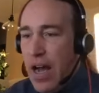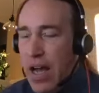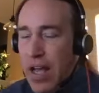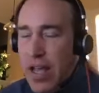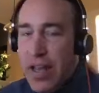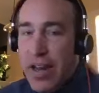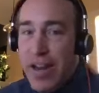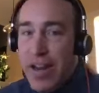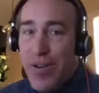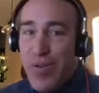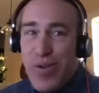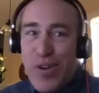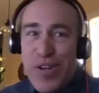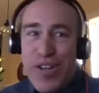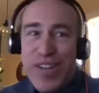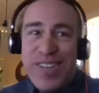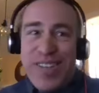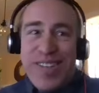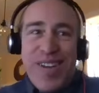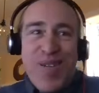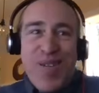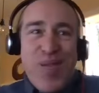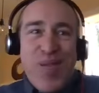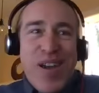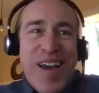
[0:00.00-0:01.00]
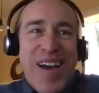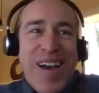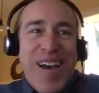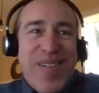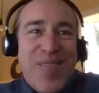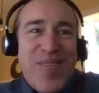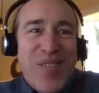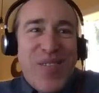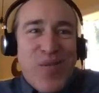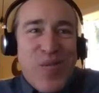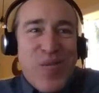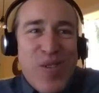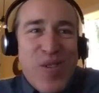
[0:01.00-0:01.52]
And I wouldn't say we
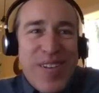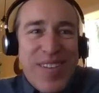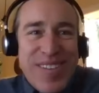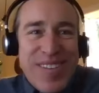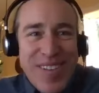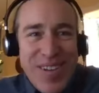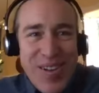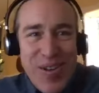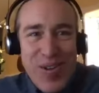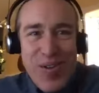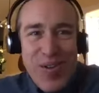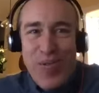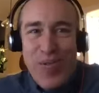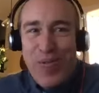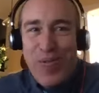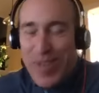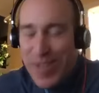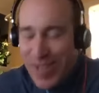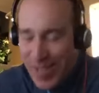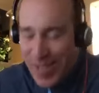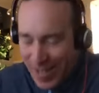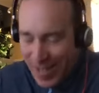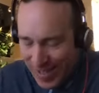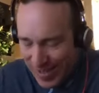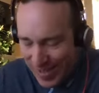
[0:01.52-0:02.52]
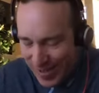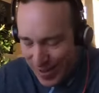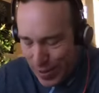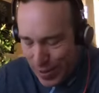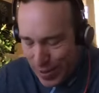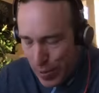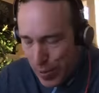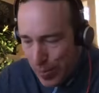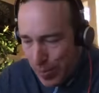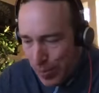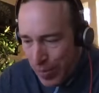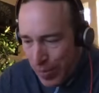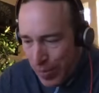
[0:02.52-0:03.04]
have it resolved. So